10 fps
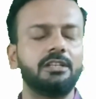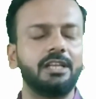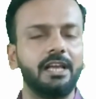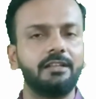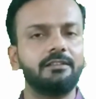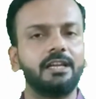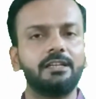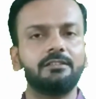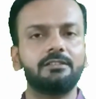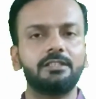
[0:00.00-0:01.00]
and that
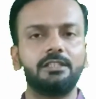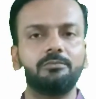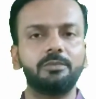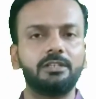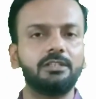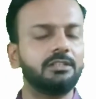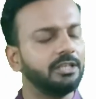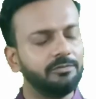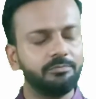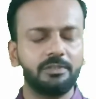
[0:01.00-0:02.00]
is nothing but a
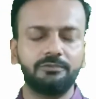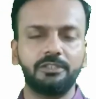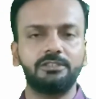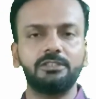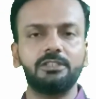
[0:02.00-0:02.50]
imperfection in the